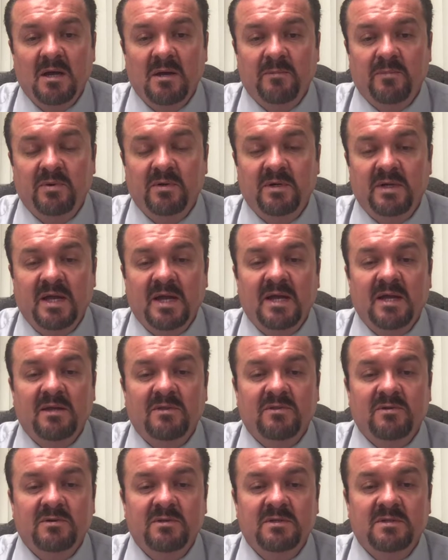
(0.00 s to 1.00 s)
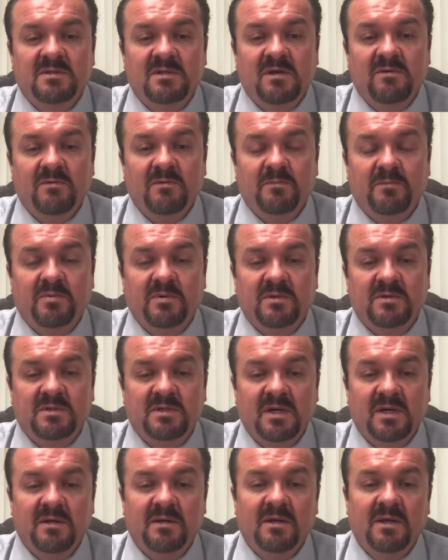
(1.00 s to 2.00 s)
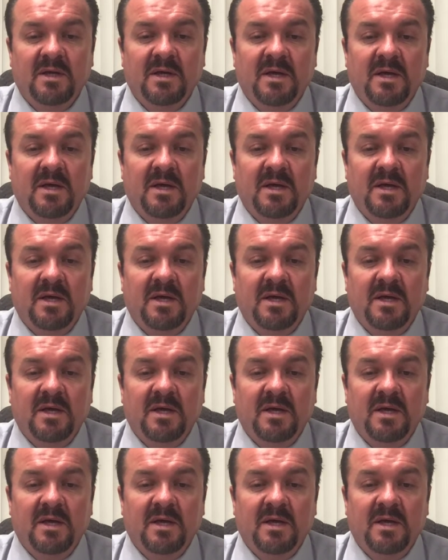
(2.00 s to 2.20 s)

per day, and 37%